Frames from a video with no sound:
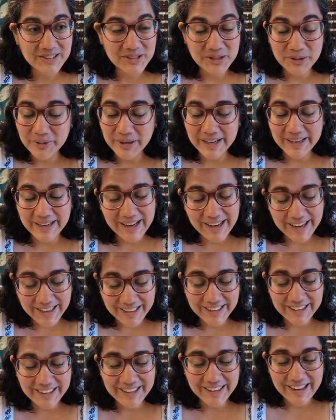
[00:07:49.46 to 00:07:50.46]
So I
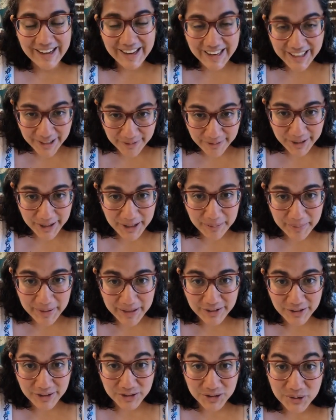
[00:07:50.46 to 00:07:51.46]
highly
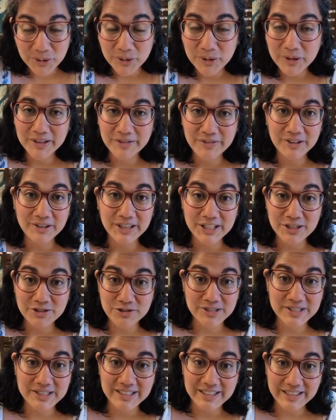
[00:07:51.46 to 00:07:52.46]
recommend her tour if you're
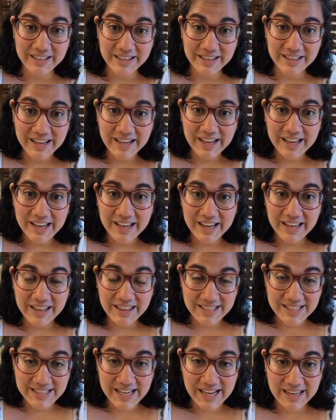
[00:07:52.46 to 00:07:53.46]
interested
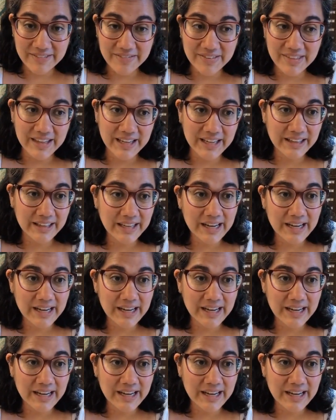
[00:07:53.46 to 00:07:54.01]
in this kind of thing.